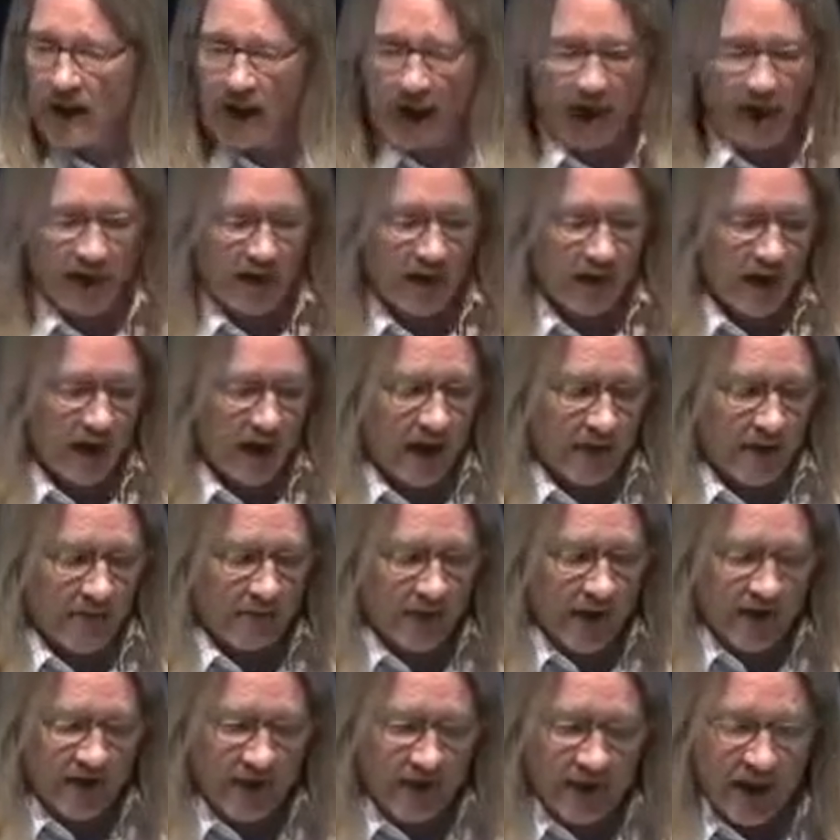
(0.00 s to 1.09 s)
And
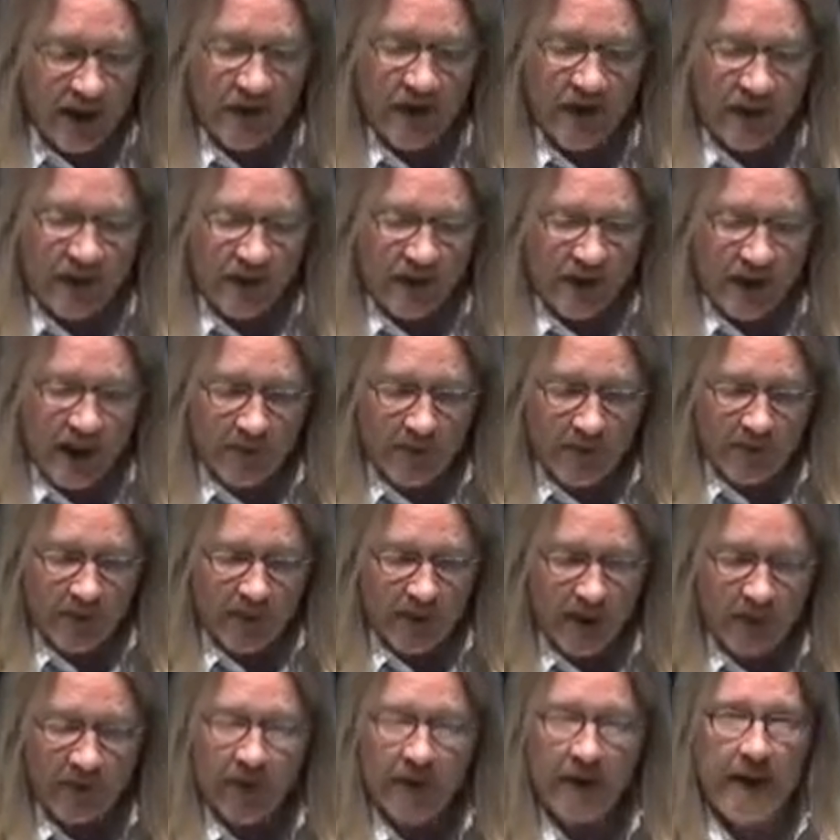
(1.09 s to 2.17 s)
that's another
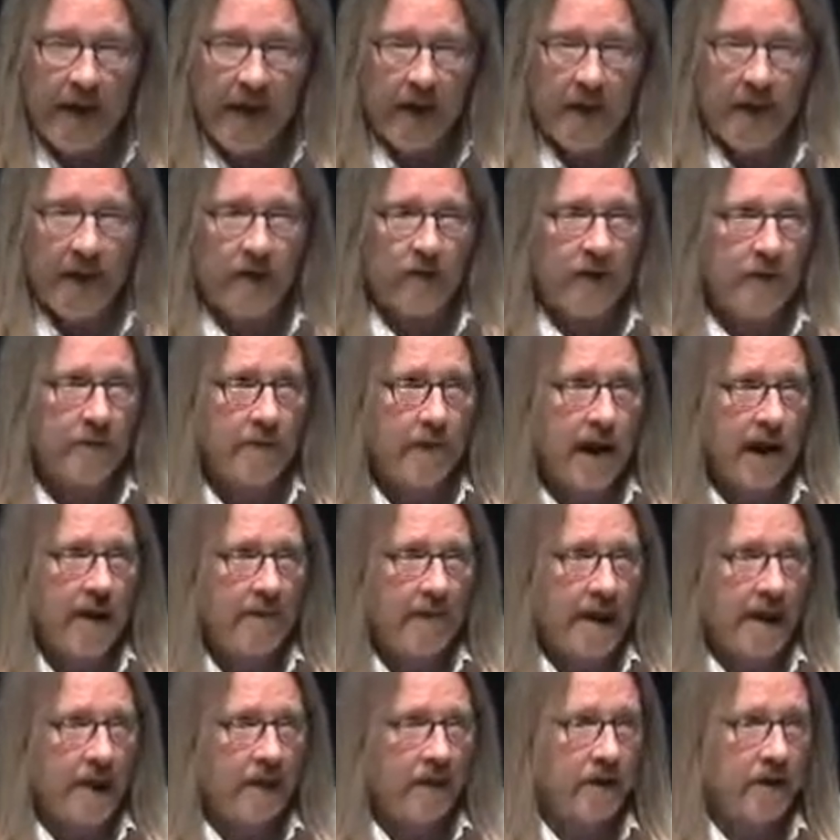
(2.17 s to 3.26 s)
example of an area where
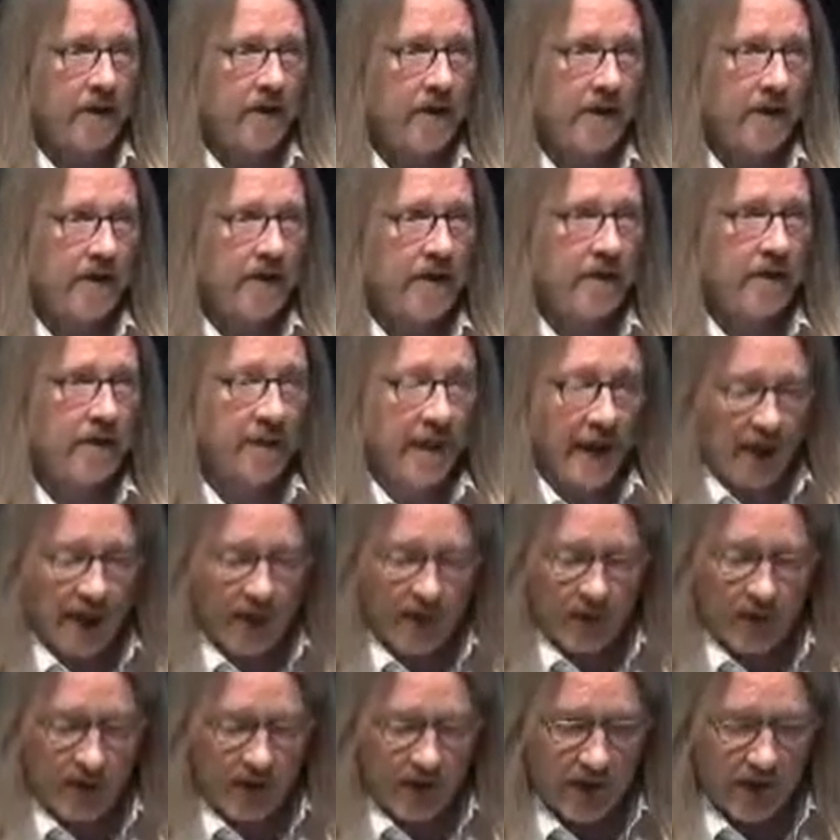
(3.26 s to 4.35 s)
biomedical engineers have
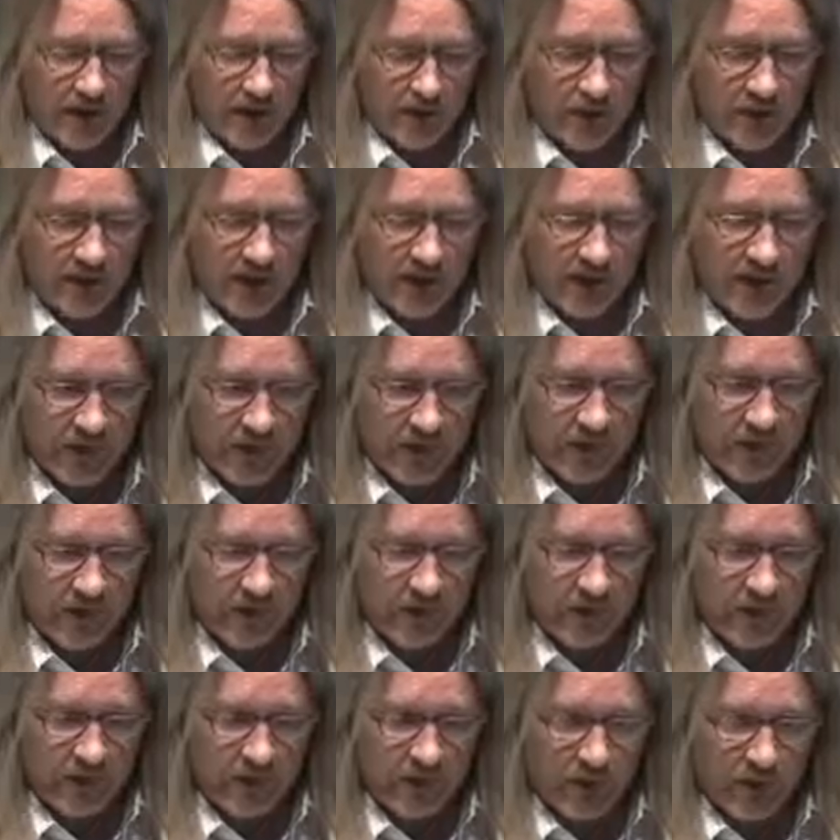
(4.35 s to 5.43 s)
made tremendous
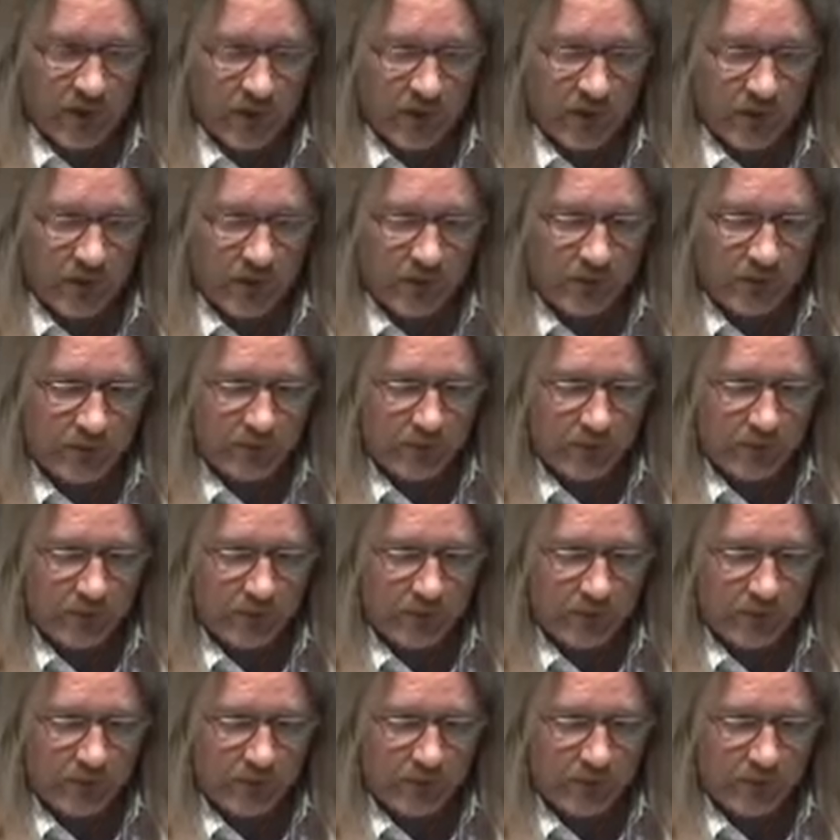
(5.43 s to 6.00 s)
contributions.